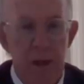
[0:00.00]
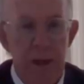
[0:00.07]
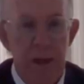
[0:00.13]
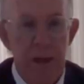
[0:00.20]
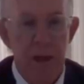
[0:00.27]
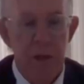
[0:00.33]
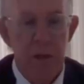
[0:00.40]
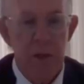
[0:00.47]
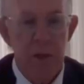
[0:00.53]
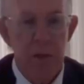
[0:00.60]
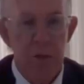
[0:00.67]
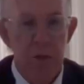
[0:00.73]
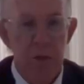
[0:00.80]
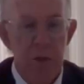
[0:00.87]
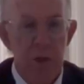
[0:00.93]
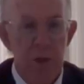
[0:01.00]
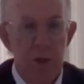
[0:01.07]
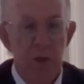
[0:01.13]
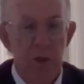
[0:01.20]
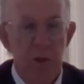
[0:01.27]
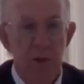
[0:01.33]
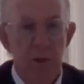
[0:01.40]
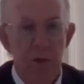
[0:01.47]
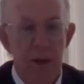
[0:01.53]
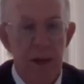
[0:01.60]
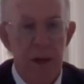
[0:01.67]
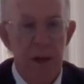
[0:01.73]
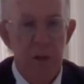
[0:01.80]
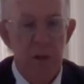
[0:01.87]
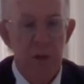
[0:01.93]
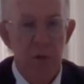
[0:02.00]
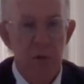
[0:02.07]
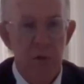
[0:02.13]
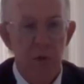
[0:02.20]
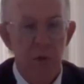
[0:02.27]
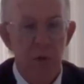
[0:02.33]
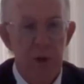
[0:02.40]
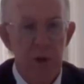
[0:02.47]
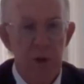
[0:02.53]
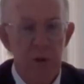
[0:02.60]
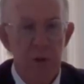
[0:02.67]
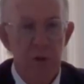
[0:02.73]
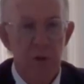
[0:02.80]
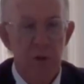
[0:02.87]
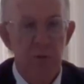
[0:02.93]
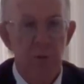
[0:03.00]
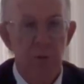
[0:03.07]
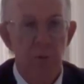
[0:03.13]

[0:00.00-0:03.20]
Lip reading: allegations relates to the question of